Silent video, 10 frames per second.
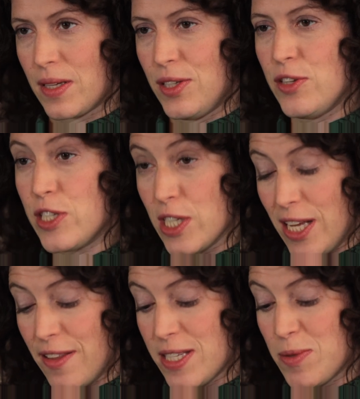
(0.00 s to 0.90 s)

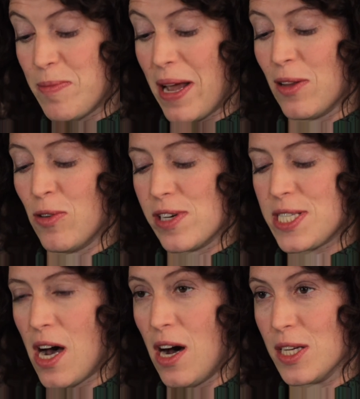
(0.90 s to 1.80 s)
Usually this would make Laura's
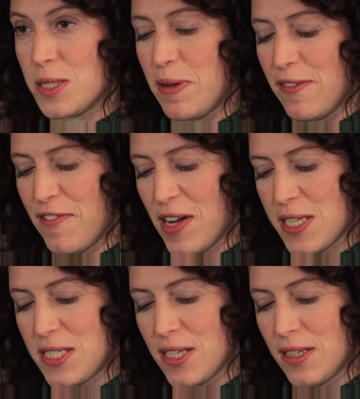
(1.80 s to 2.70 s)
heart beat
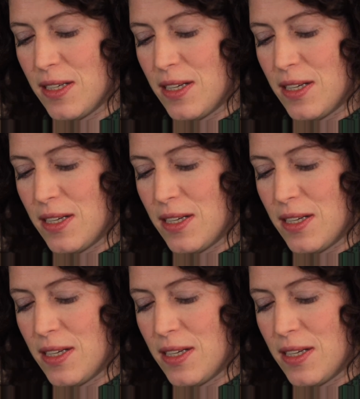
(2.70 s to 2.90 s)
faster.